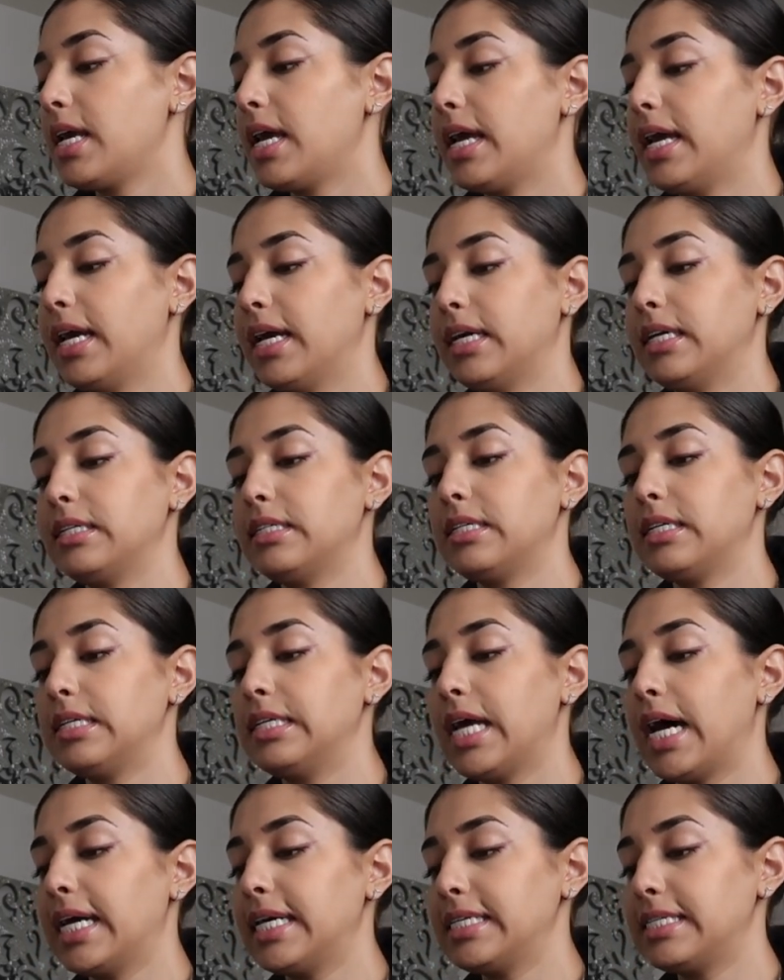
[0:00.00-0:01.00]
And
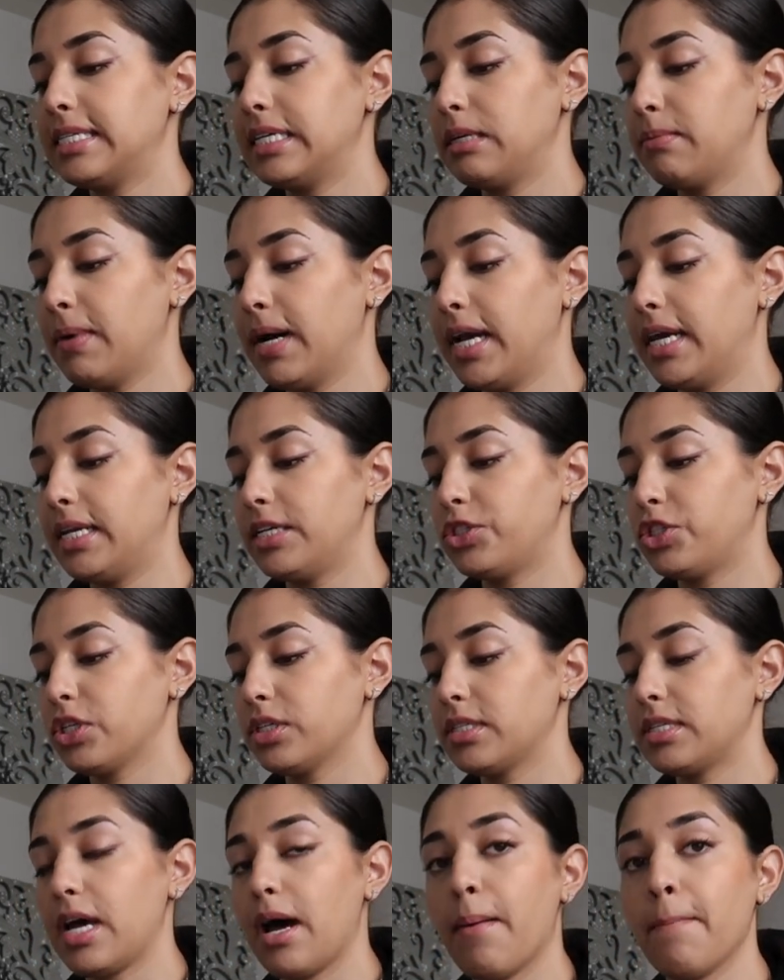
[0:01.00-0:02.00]
niacinamide is
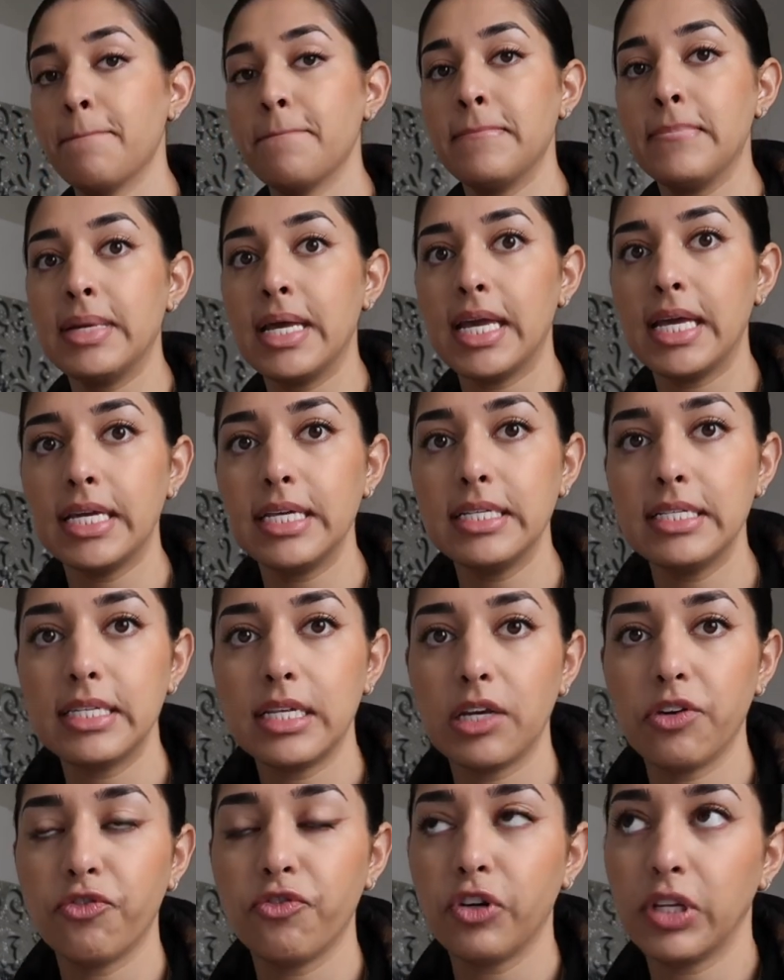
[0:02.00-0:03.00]
just
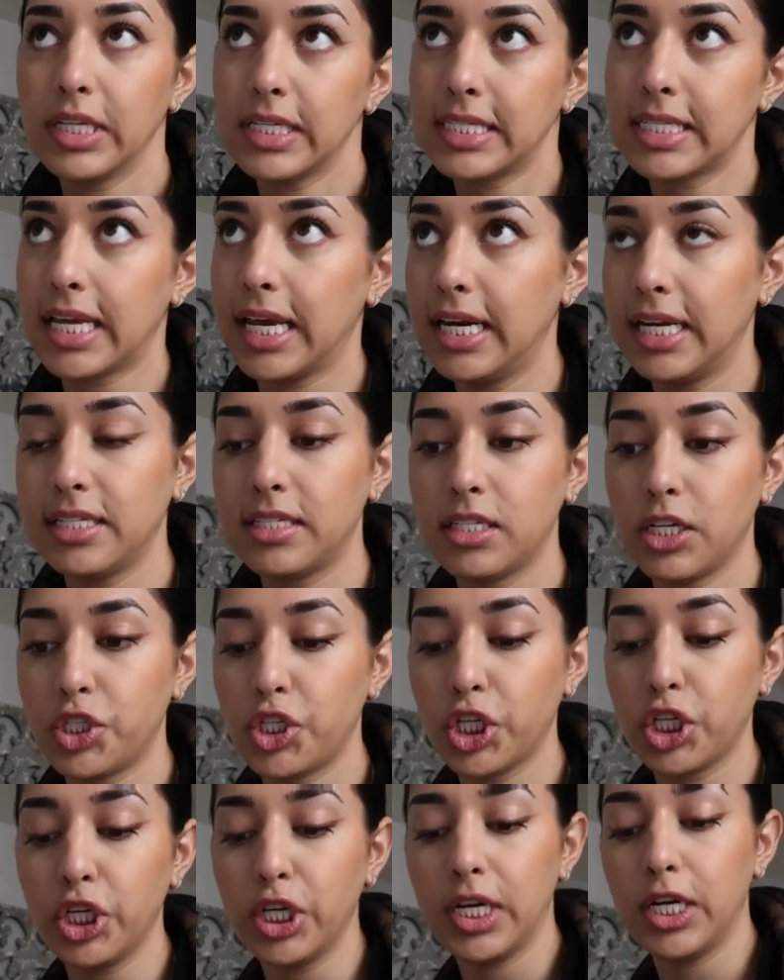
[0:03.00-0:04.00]
amazing for the skin. It's such
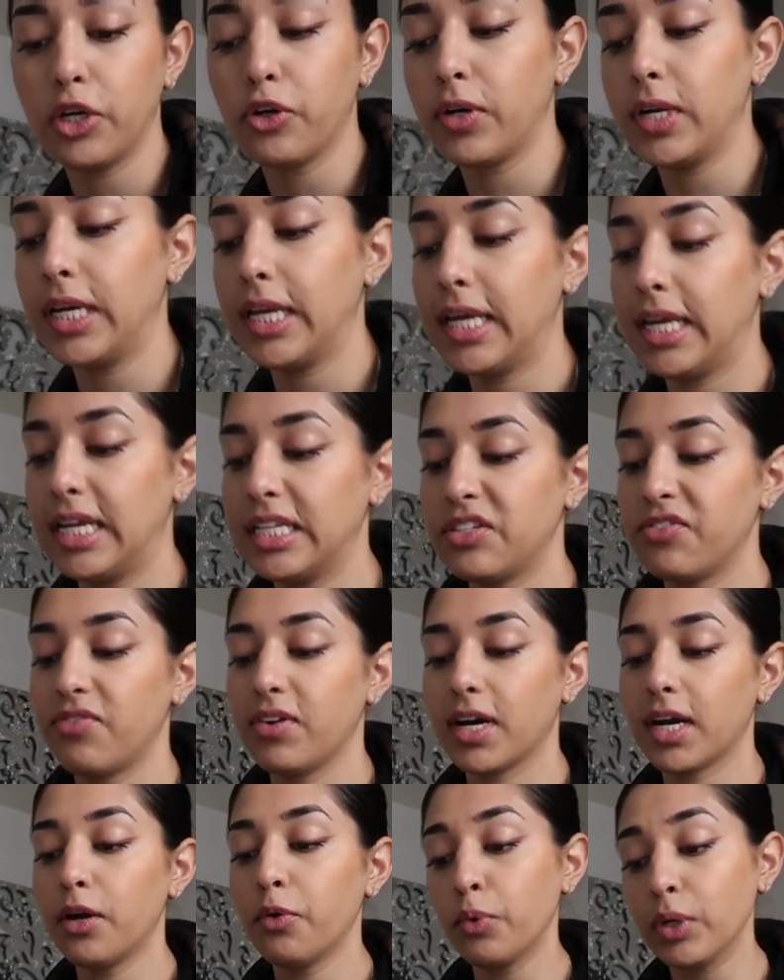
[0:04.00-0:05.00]
a good ingredient. It's
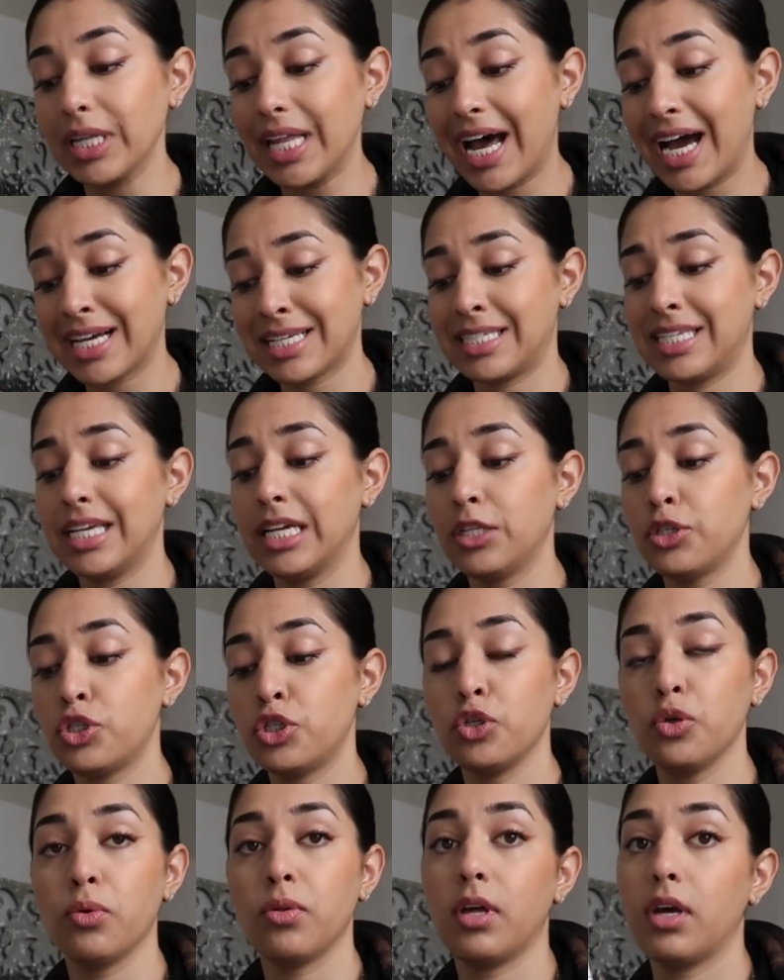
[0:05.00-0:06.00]
very relaxing and
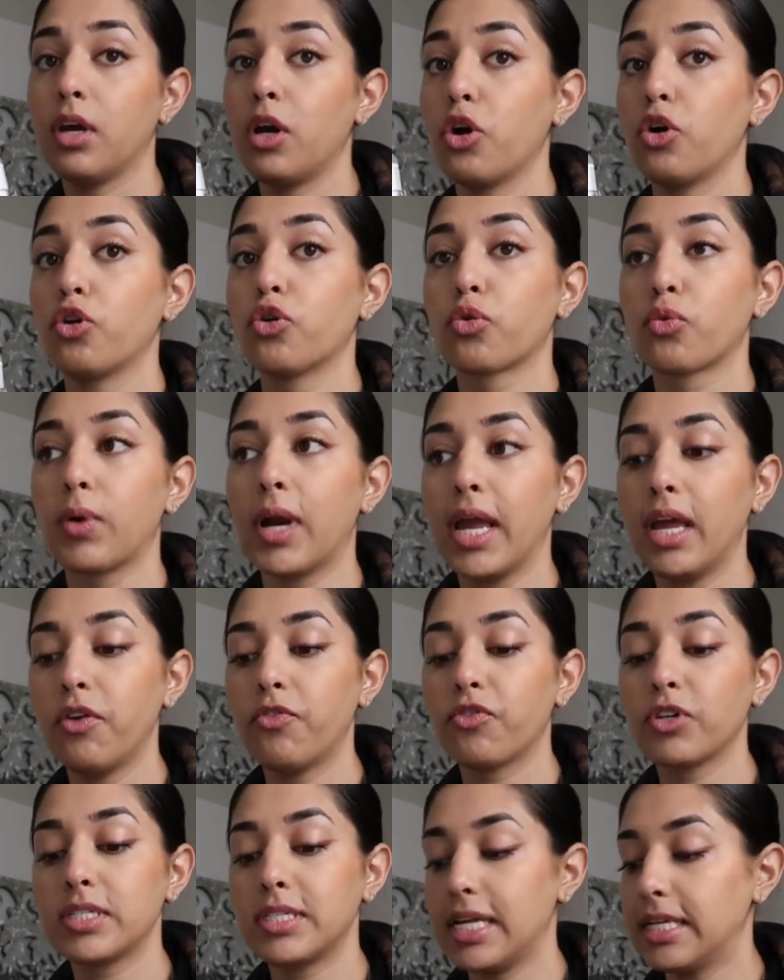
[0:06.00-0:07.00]
soothing, great
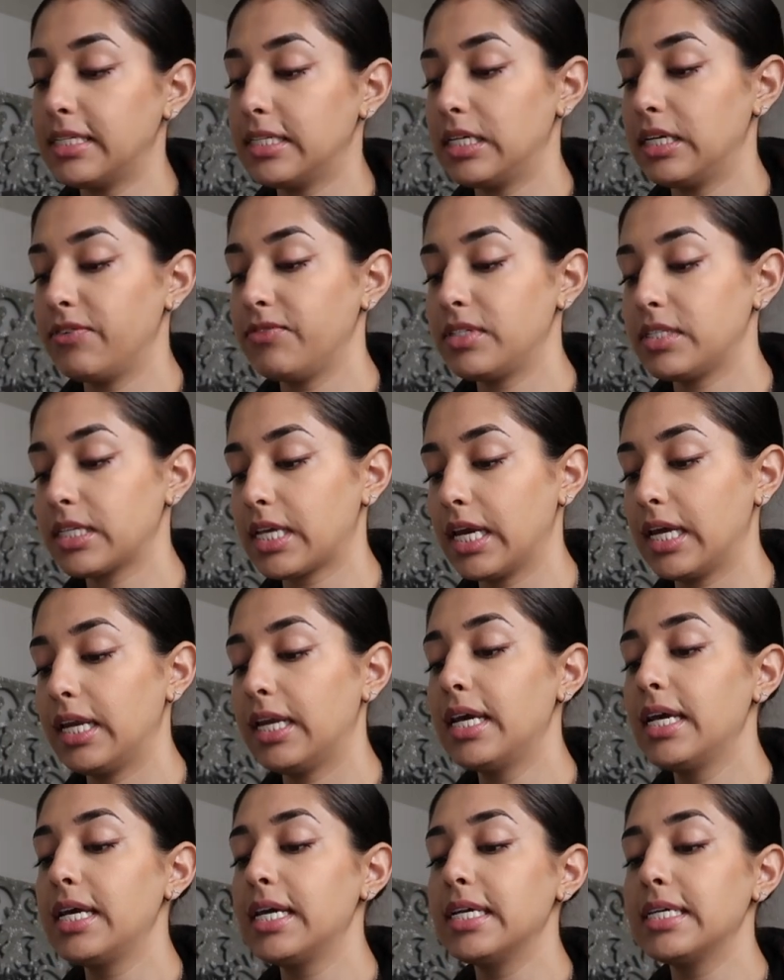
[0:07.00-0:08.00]
for sensitive
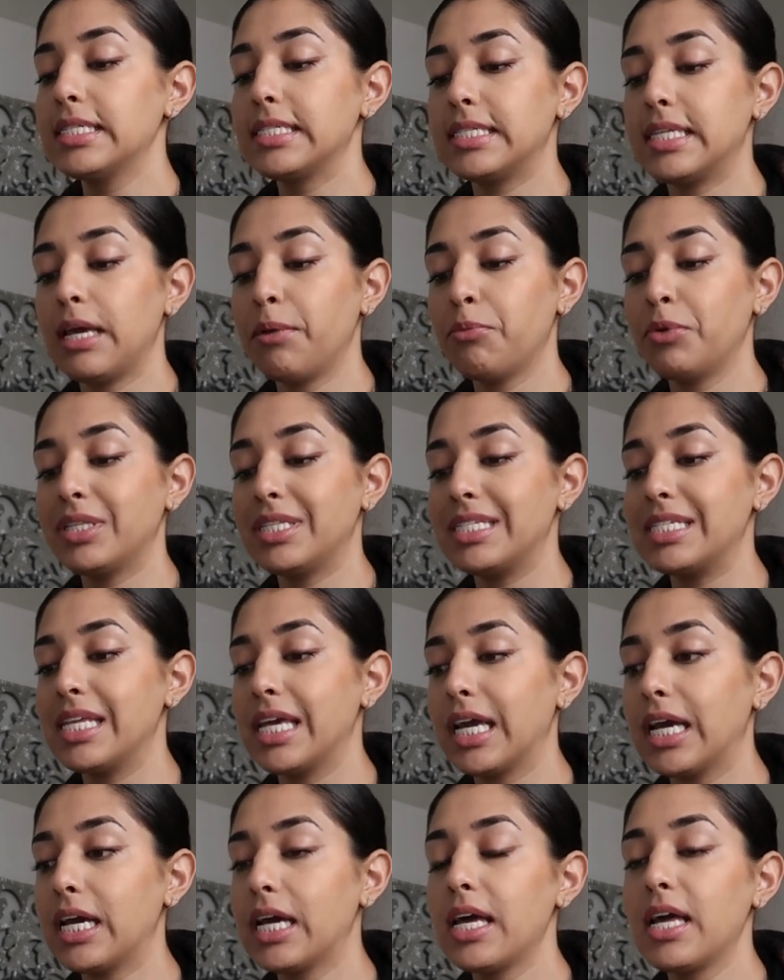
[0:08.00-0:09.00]
skin. Same with
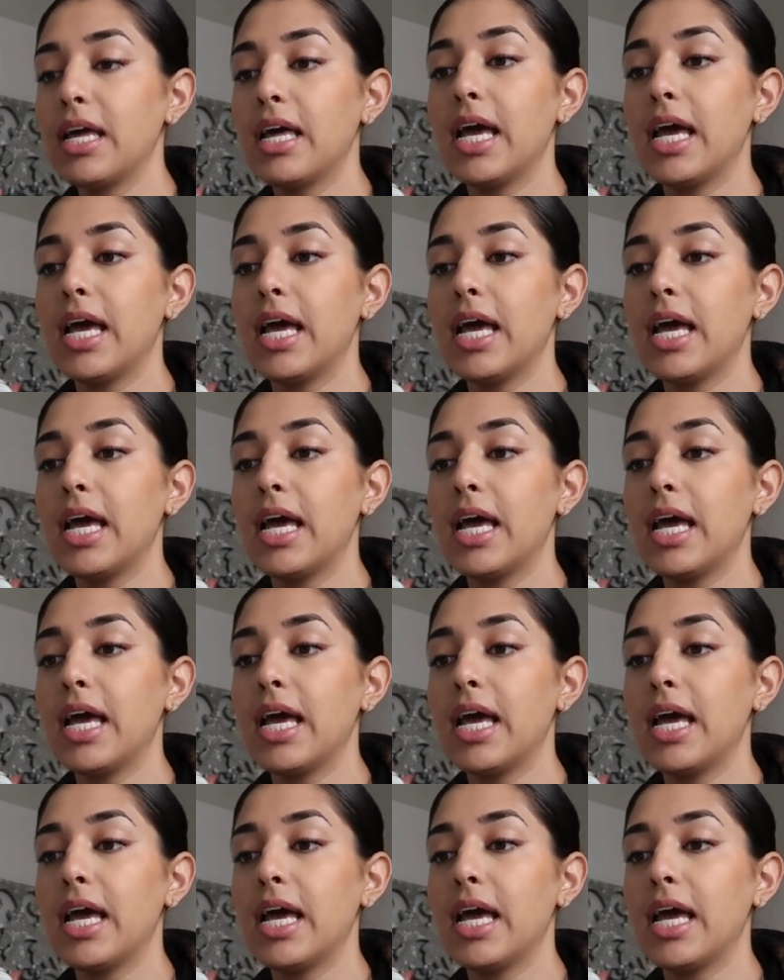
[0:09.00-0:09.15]
zinc.